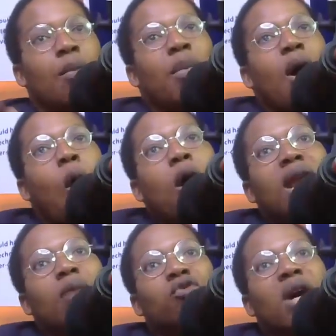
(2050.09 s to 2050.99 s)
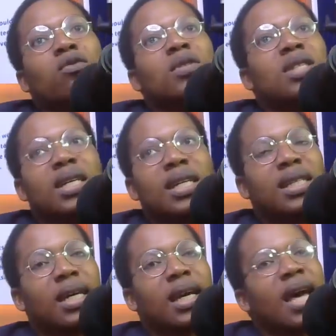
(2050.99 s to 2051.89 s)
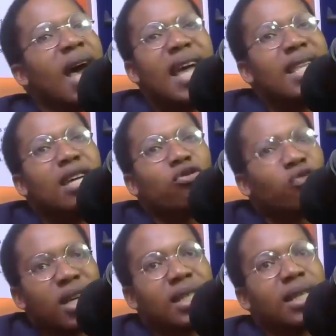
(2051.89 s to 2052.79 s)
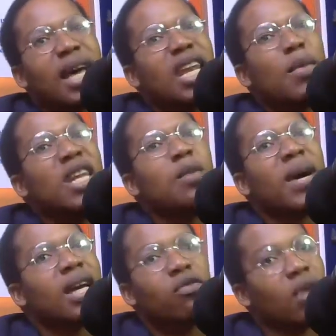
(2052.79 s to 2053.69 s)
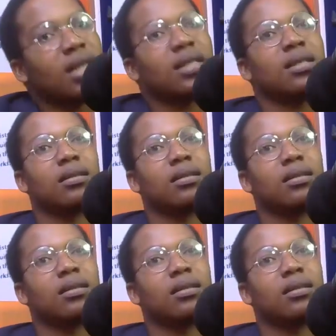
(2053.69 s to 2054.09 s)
but all I'm trying to say is say and you stress and a many pay drugs